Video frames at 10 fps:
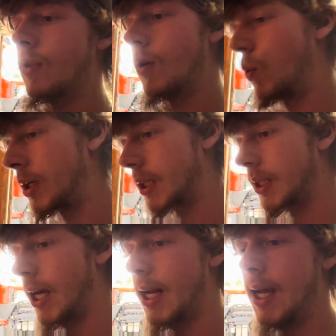went to
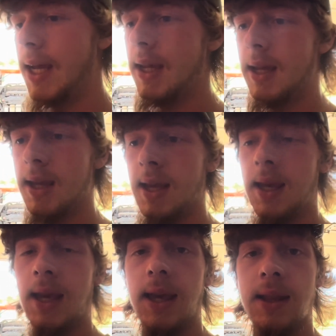ted hay,
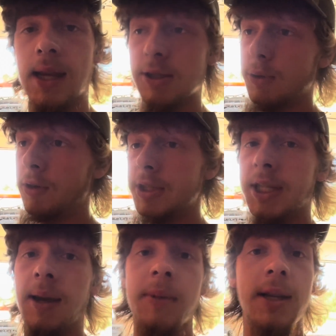and that was the first
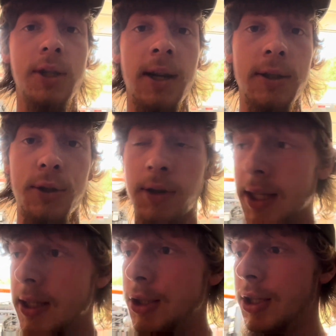time that tractor's
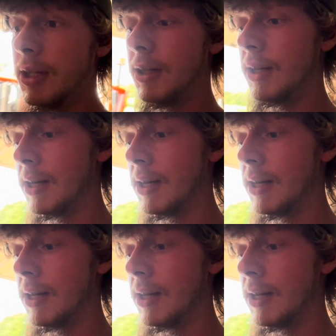ran this year.